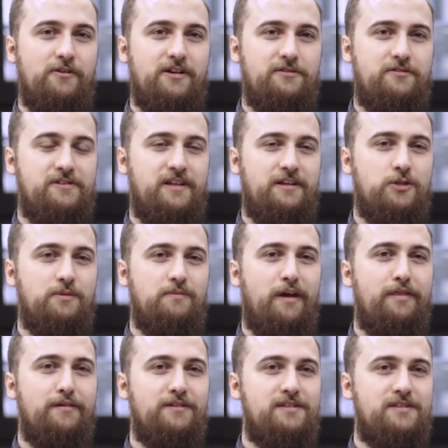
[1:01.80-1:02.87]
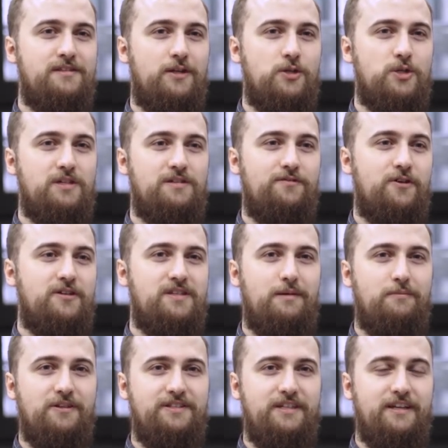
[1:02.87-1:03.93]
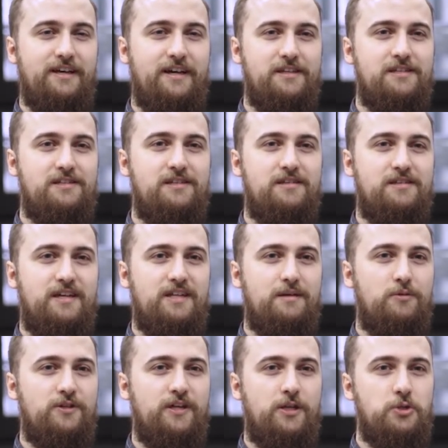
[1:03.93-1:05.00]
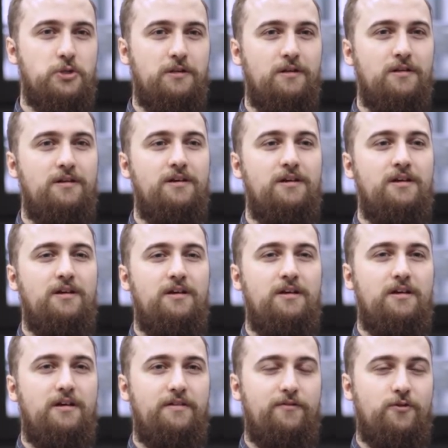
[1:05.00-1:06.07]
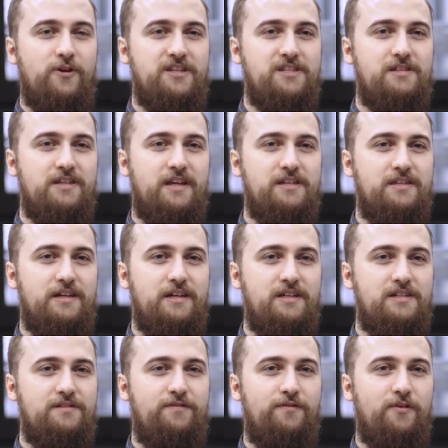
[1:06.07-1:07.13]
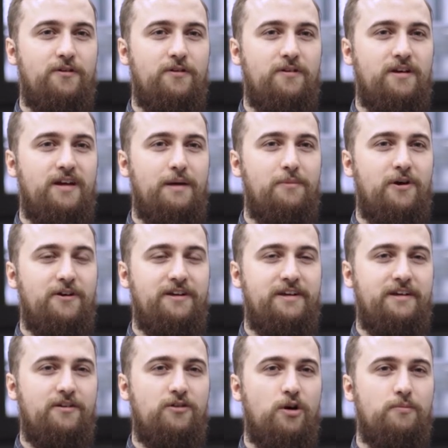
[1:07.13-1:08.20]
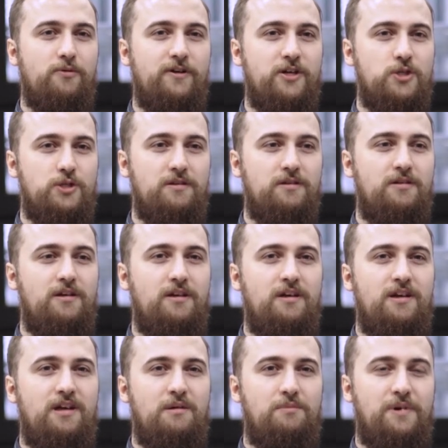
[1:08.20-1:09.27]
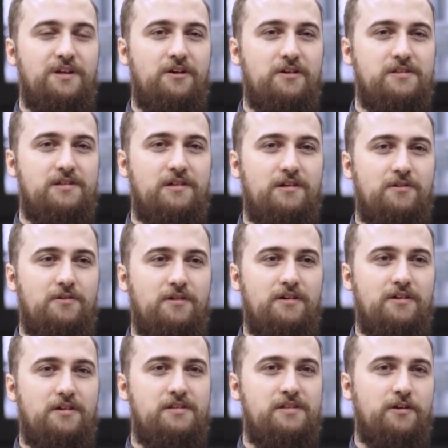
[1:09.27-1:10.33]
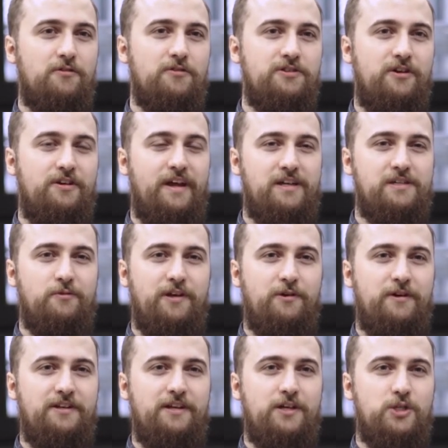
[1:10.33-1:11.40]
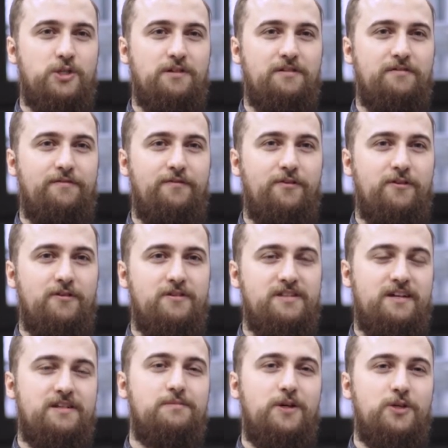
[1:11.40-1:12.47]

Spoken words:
characterization methods, such as, for example, DLS, zeta potential, fluorescence assays for mRNA incorporation, but also synchrotron X-ray radiation for Sachs